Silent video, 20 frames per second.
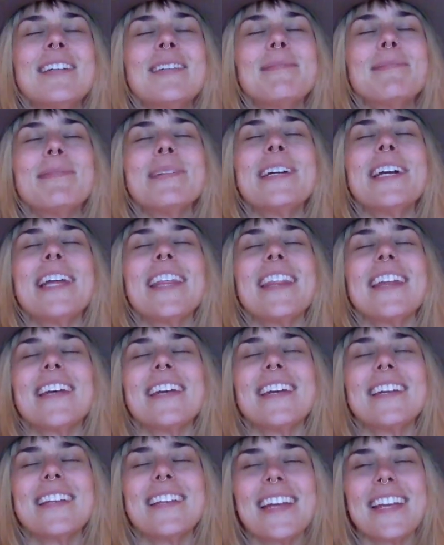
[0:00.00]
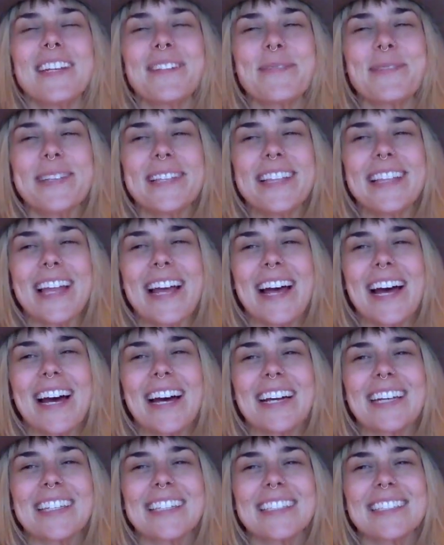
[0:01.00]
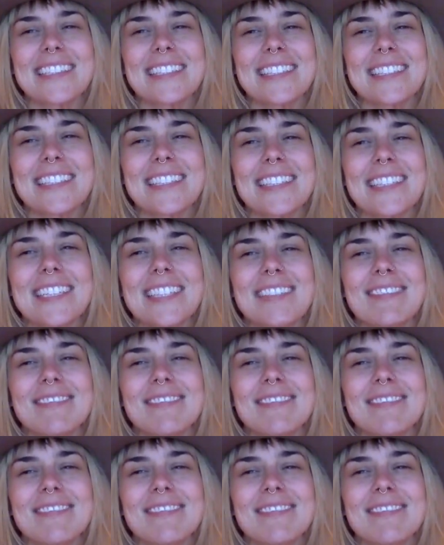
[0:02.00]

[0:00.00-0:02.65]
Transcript: Breathe in and relax.